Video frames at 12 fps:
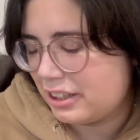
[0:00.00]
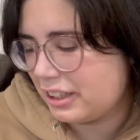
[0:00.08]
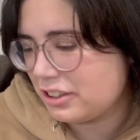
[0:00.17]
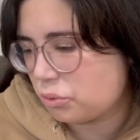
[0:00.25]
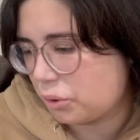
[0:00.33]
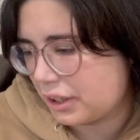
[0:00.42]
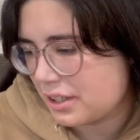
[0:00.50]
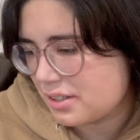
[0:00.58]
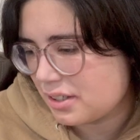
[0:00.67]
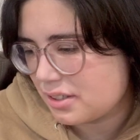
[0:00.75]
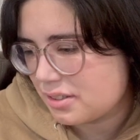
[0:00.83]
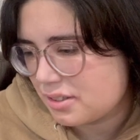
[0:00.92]
Let's organize
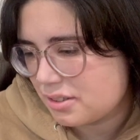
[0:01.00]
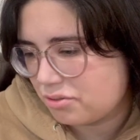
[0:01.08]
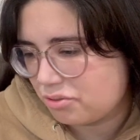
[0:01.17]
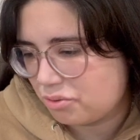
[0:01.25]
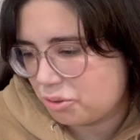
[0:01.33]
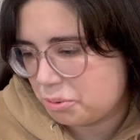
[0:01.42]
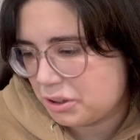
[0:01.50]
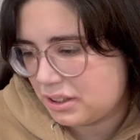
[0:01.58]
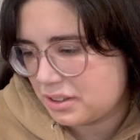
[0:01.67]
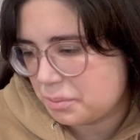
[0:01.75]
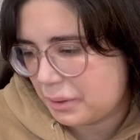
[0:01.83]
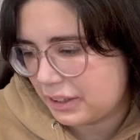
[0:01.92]
this. We'll put
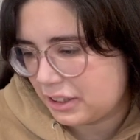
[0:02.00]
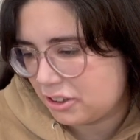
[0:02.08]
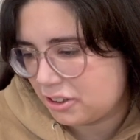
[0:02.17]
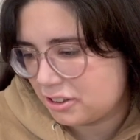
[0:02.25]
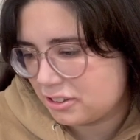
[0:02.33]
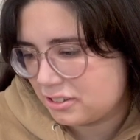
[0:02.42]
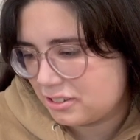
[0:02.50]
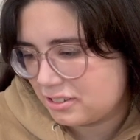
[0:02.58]
this back here.